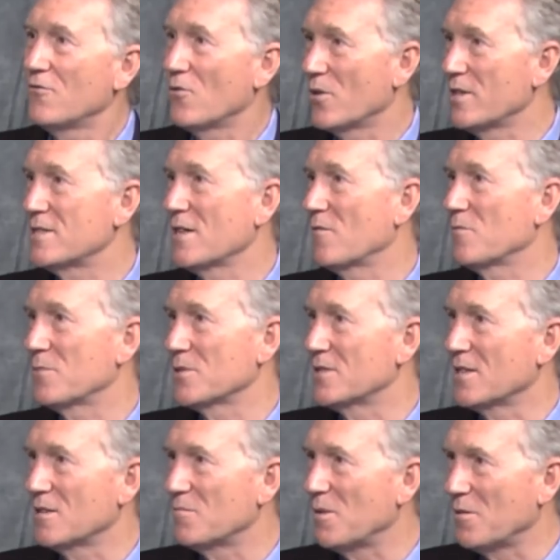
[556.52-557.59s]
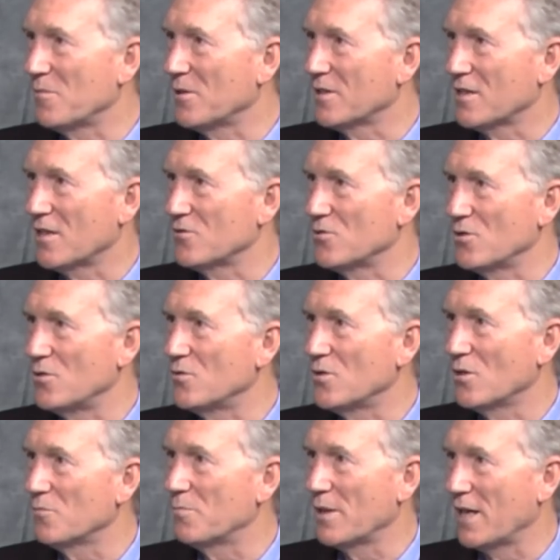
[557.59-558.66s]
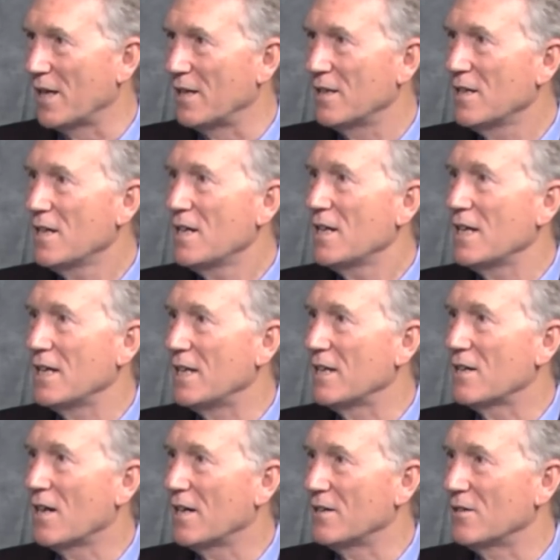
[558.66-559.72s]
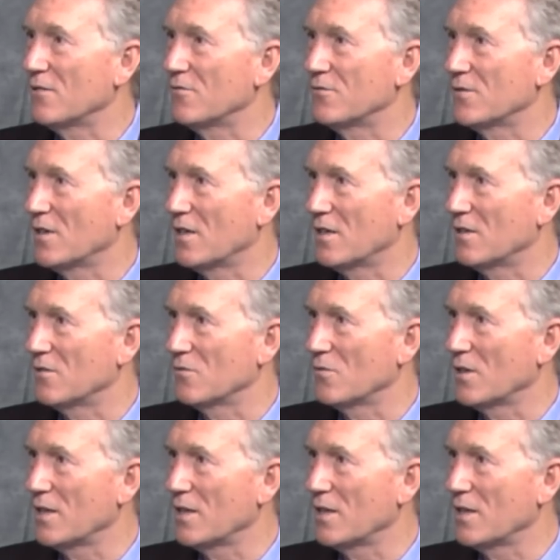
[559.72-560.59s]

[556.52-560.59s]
47% of the people in the country who don't pay any kind of uh,